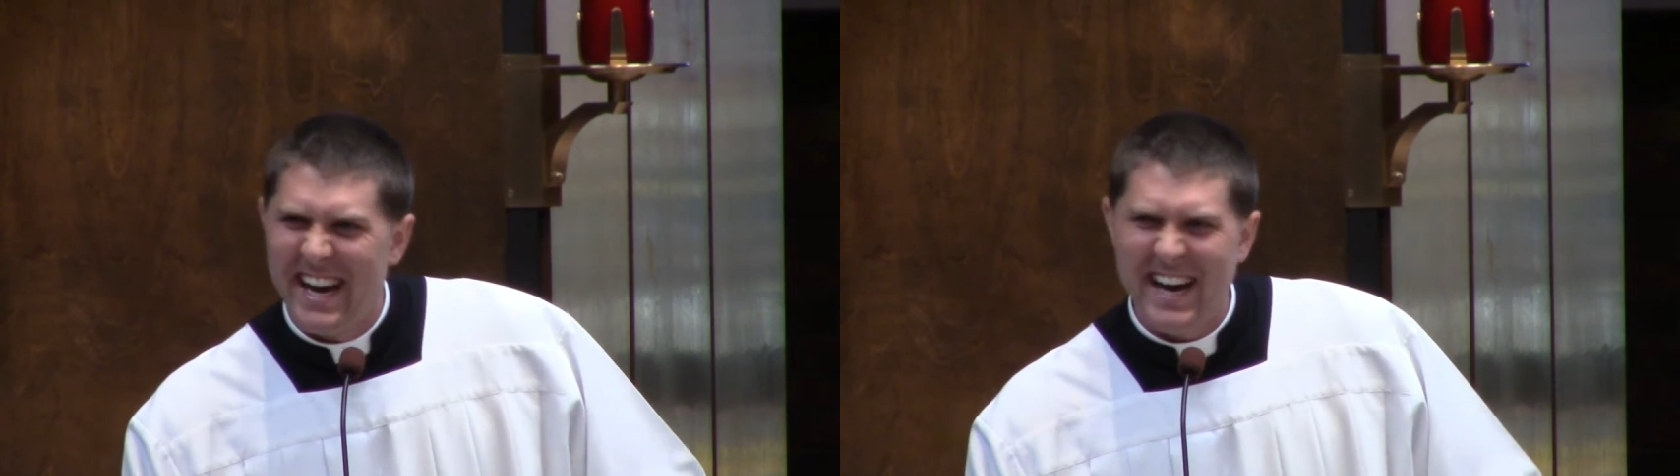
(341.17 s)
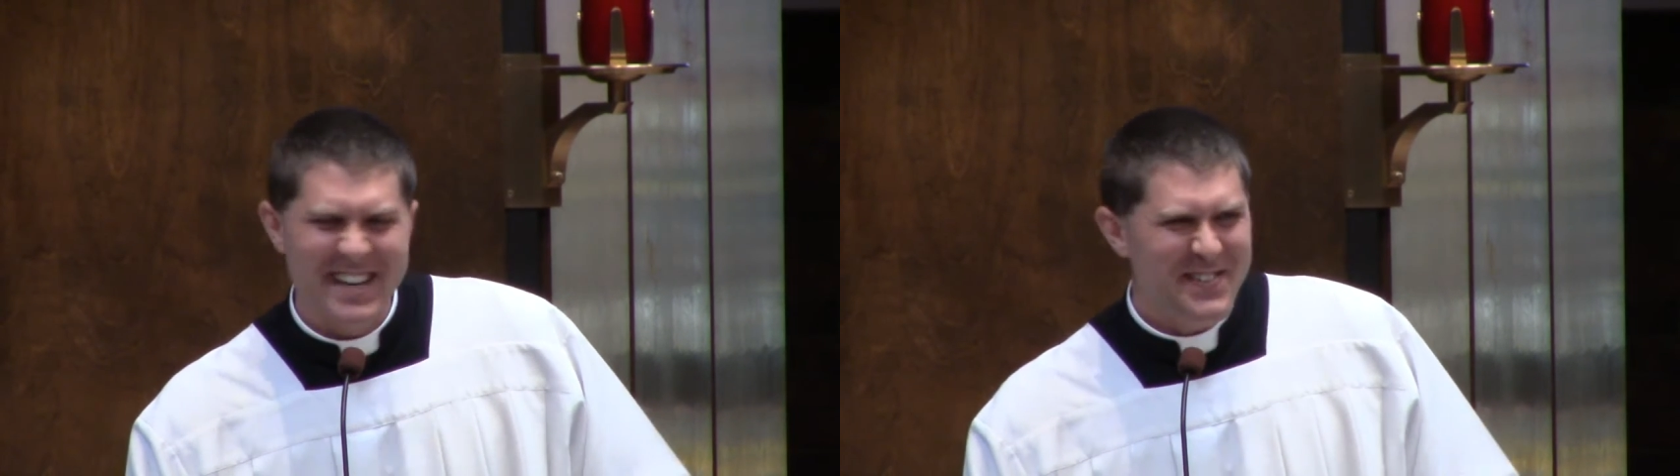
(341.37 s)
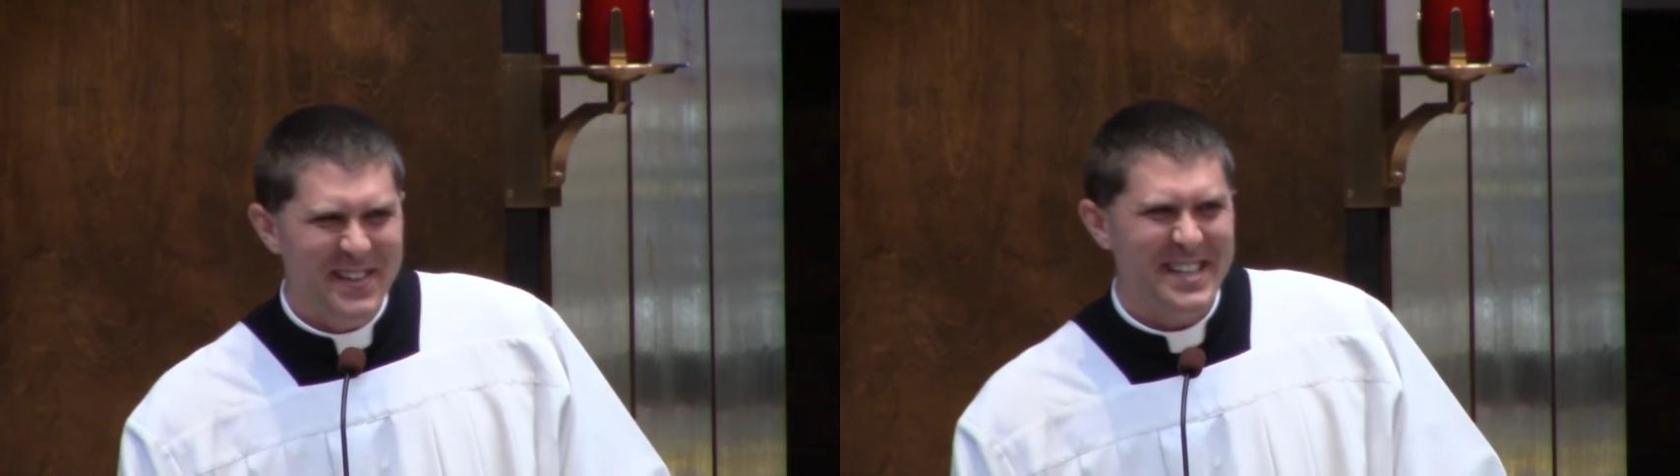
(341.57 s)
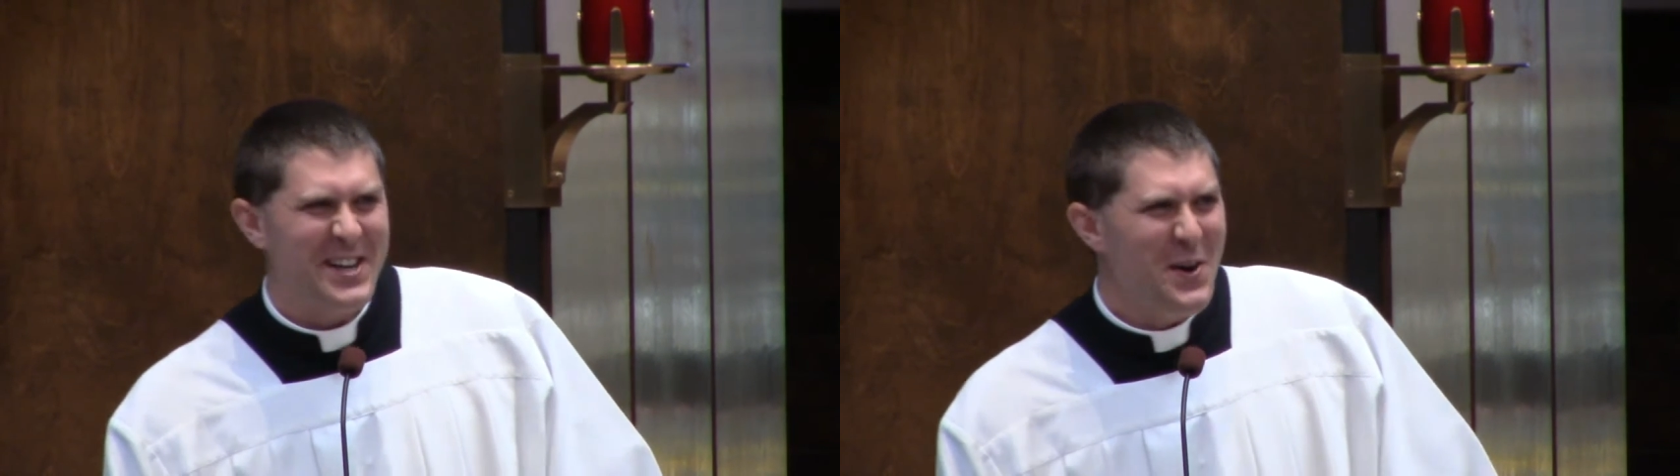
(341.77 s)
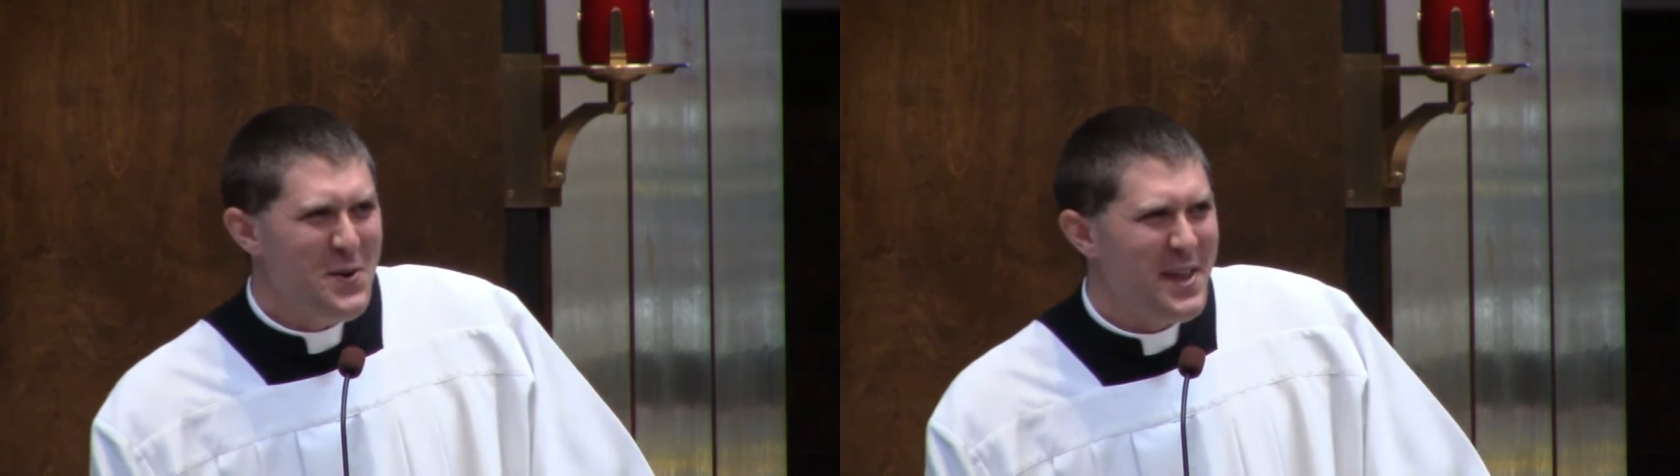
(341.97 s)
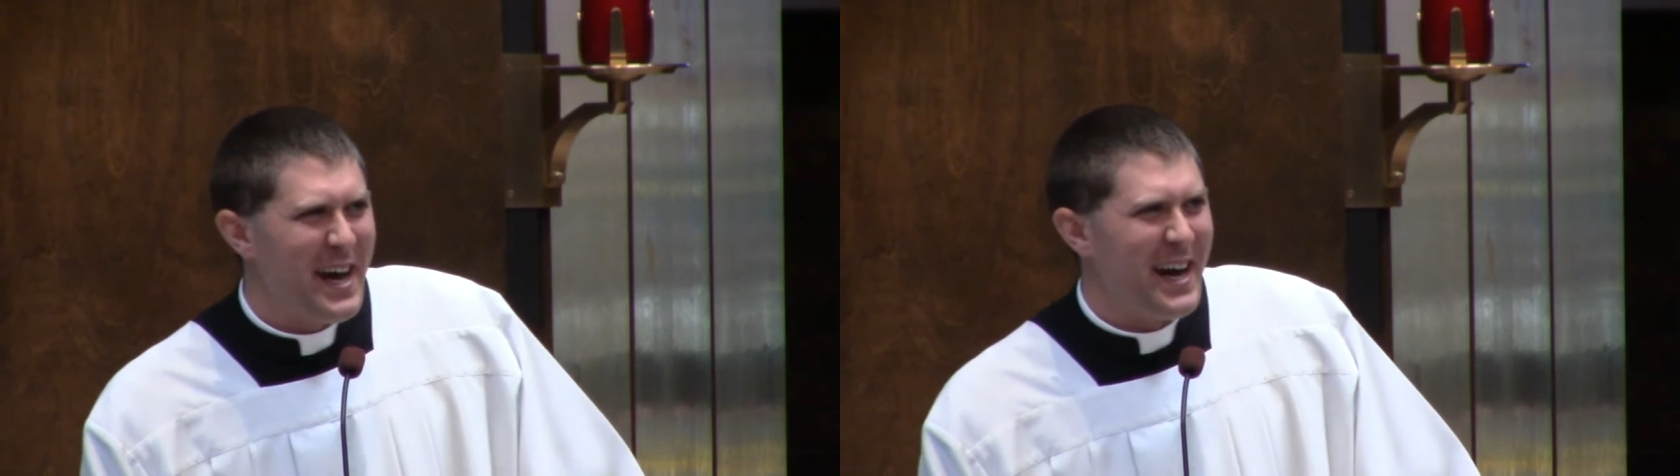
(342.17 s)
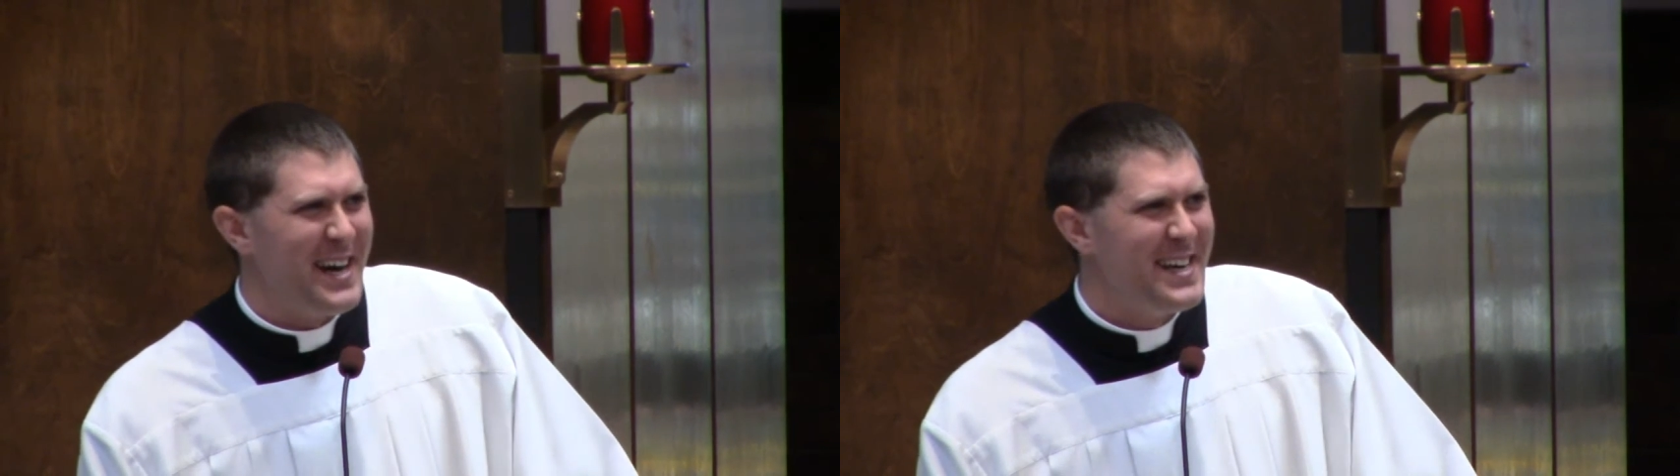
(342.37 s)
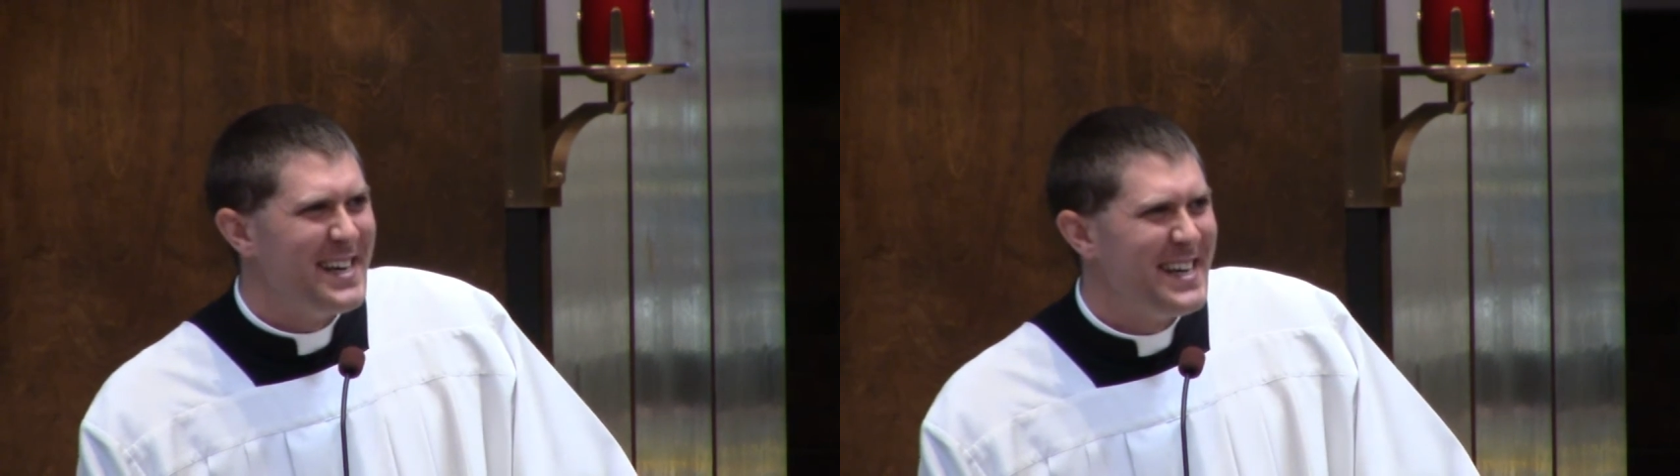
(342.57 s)
I don't want to go
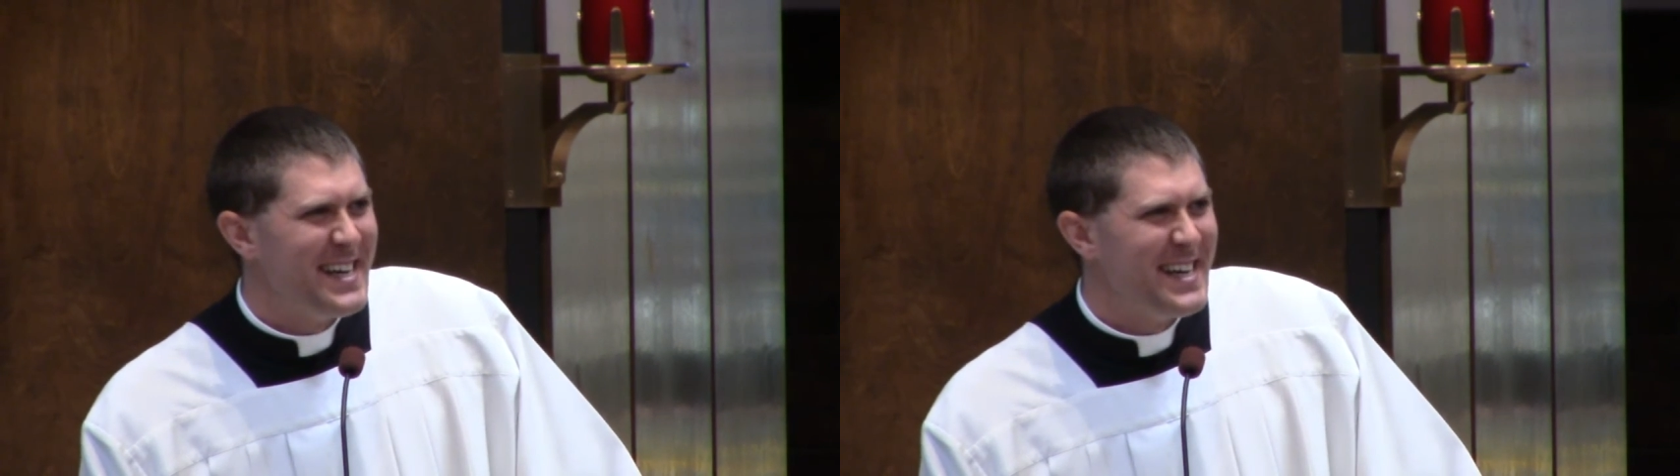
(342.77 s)
there.